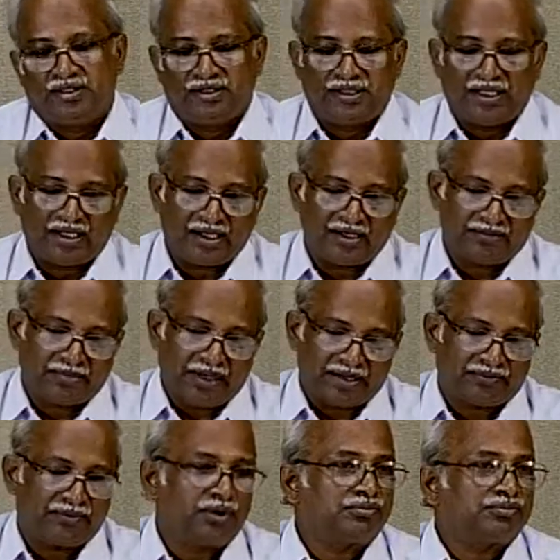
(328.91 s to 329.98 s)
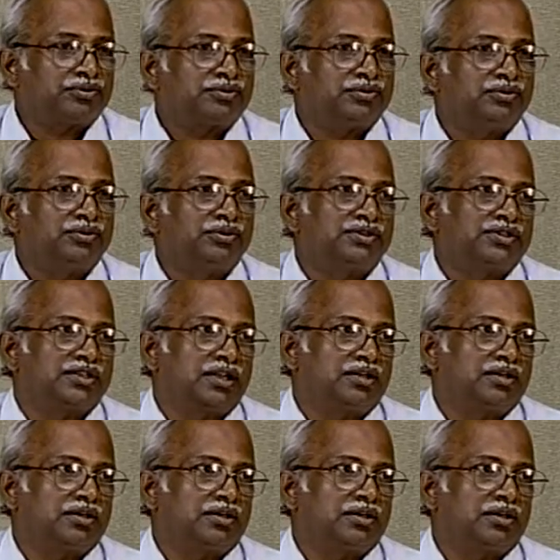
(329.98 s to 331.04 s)
There are platforms which
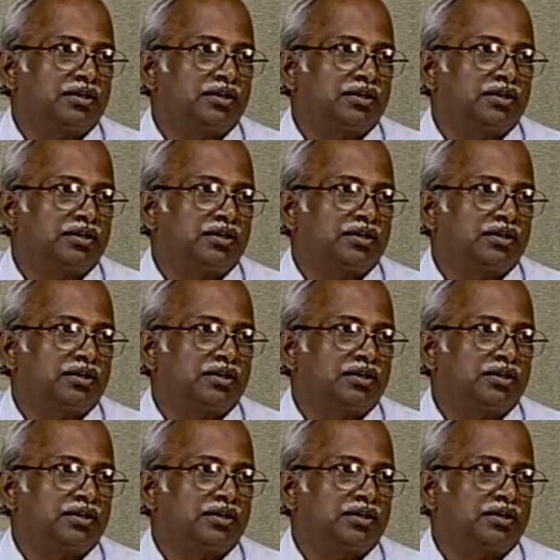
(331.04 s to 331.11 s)
can